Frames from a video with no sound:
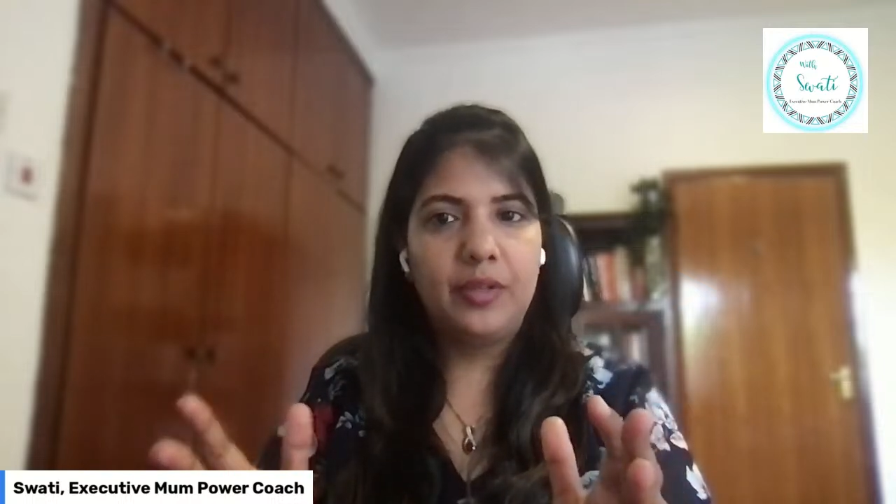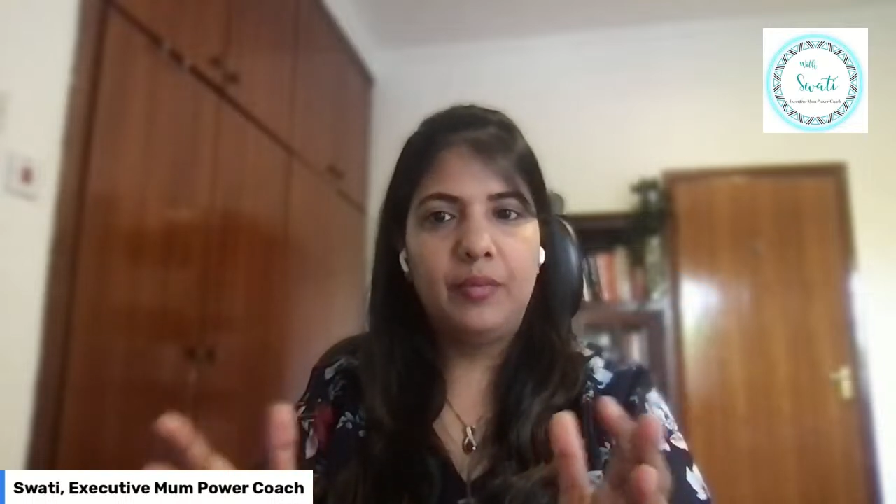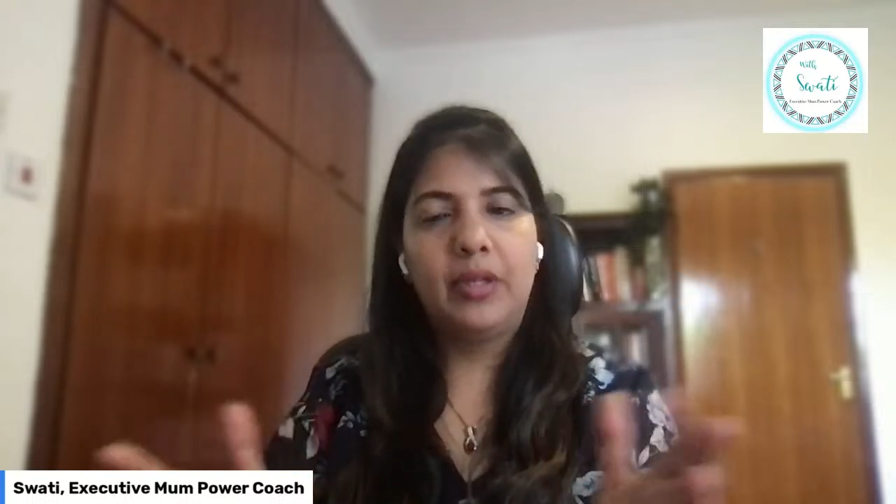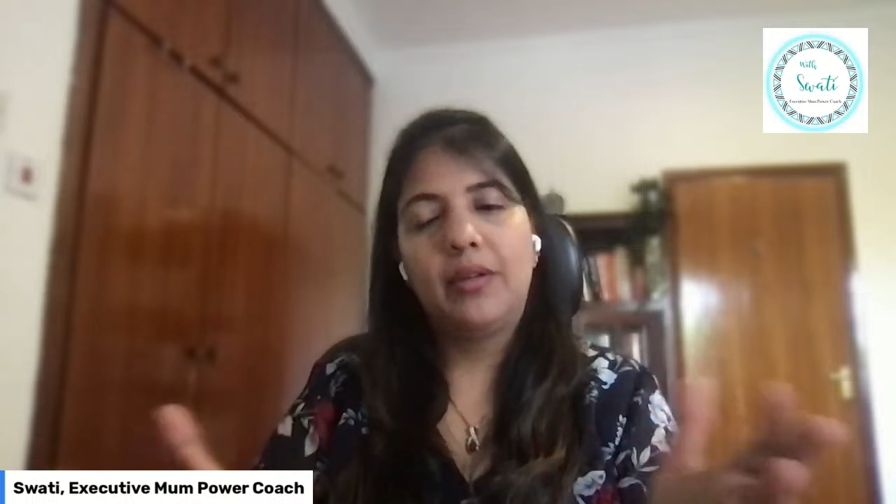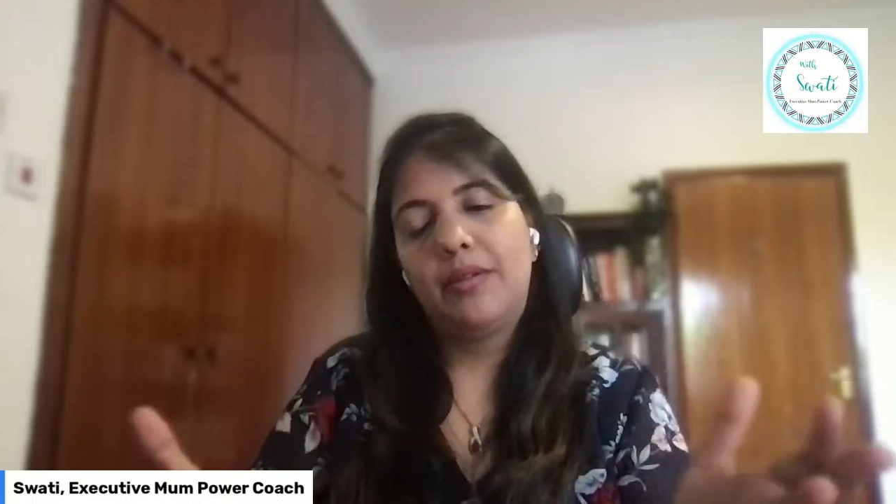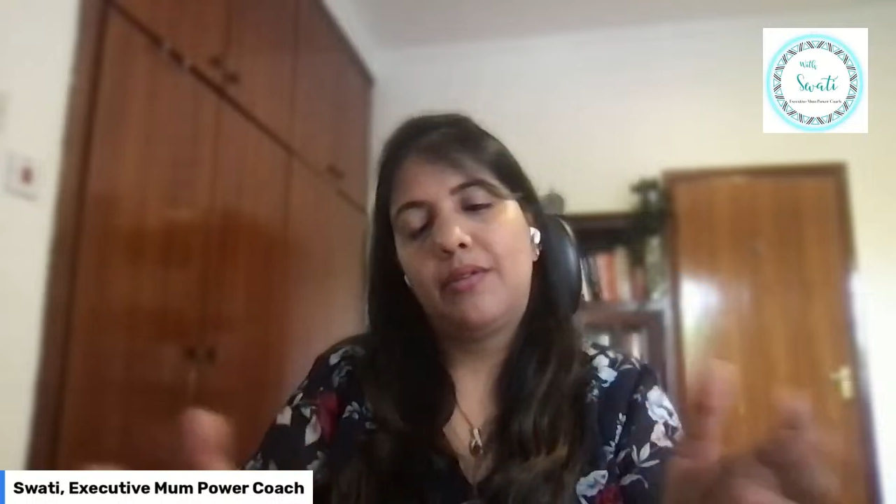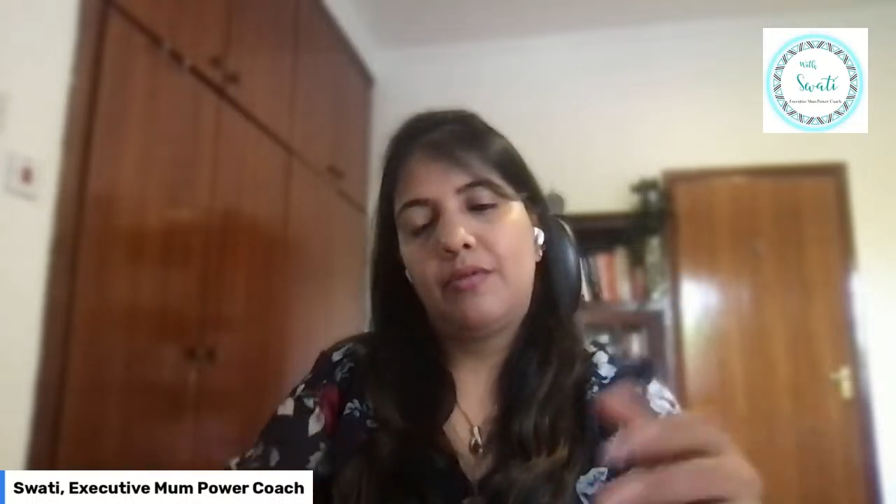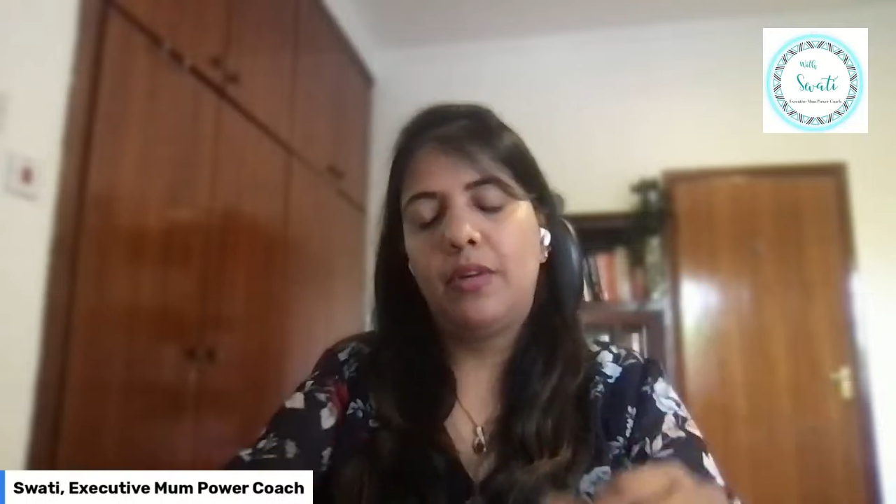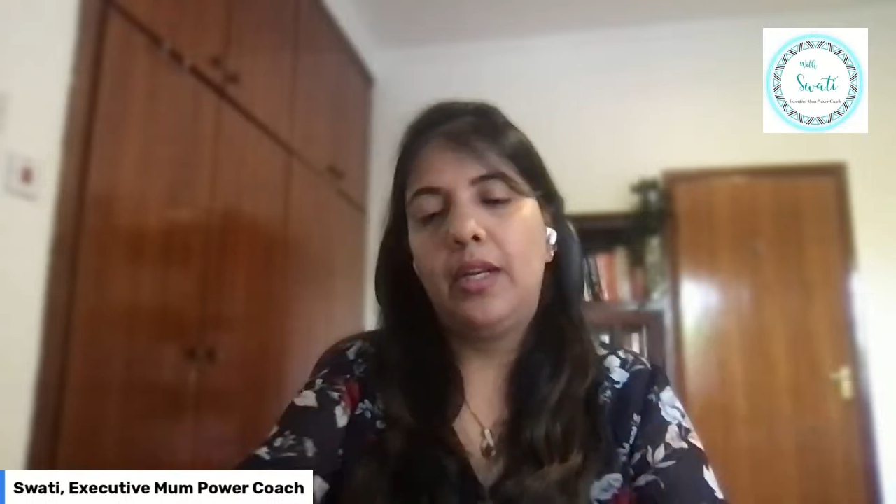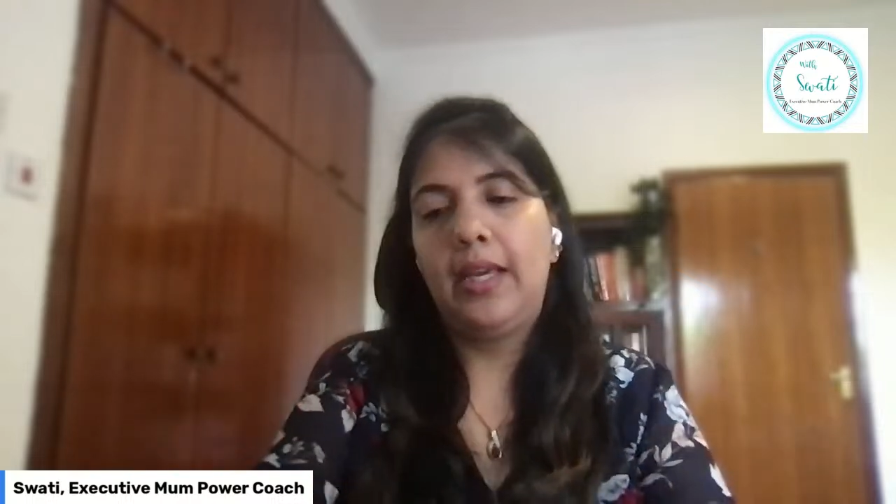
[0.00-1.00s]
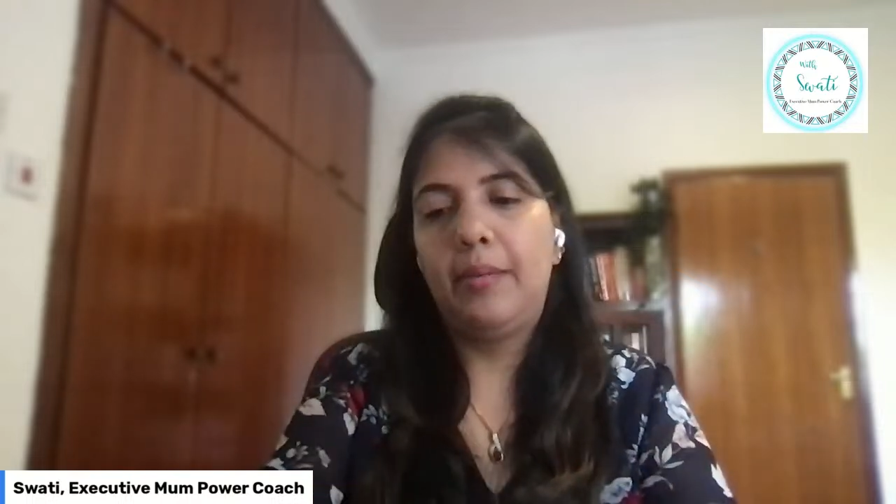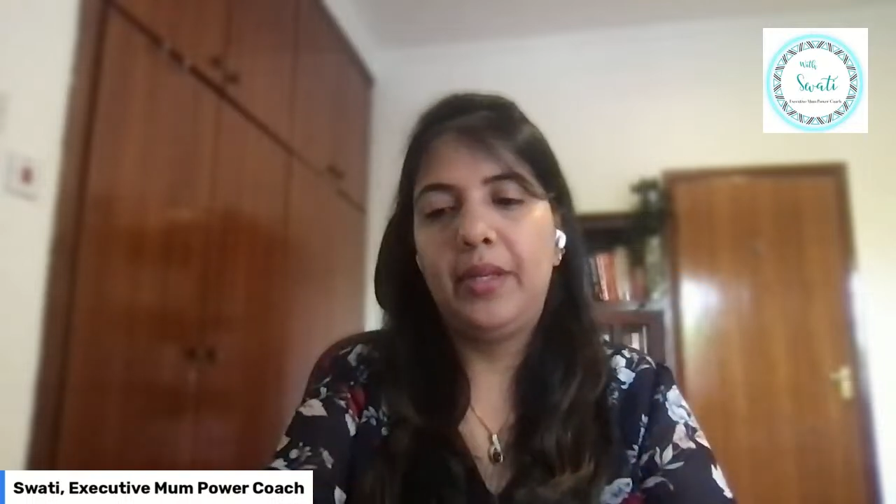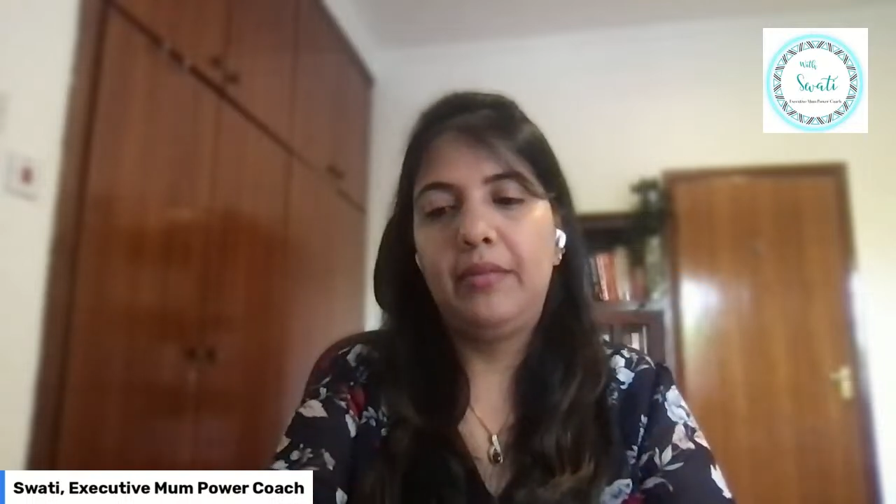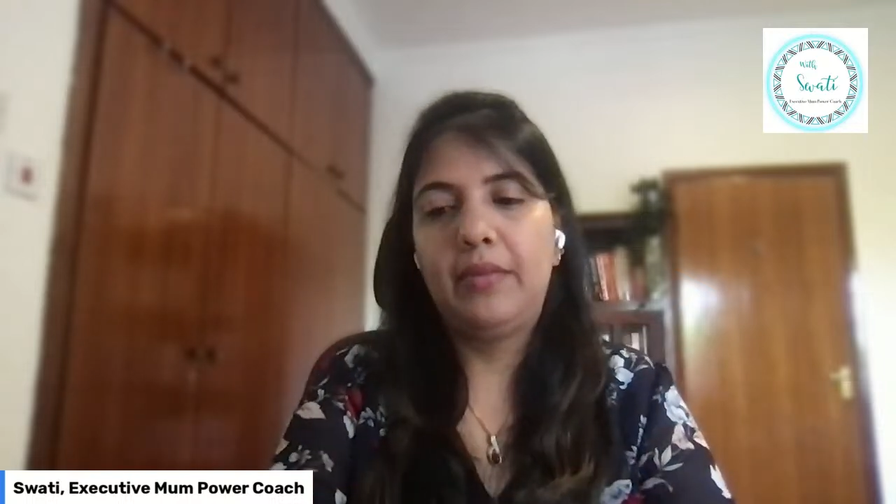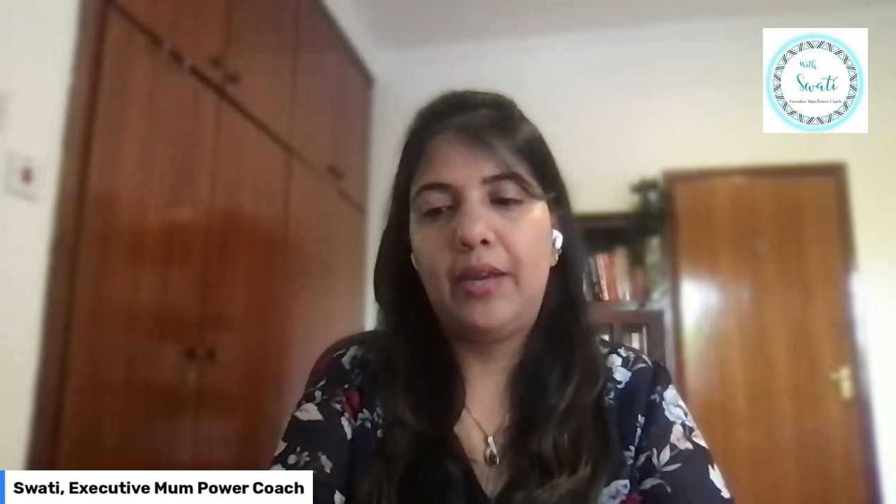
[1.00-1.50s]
it because really, I mean,